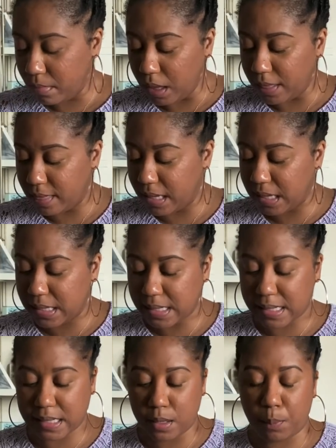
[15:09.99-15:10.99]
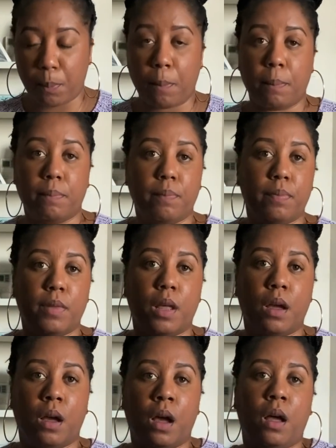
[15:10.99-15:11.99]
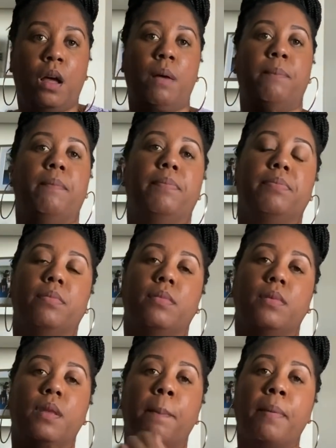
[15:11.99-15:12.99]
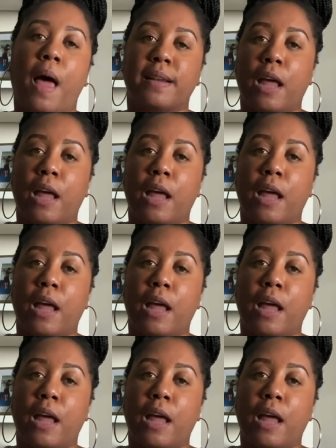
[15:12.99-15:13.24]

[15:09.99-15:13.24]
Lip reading: This blocked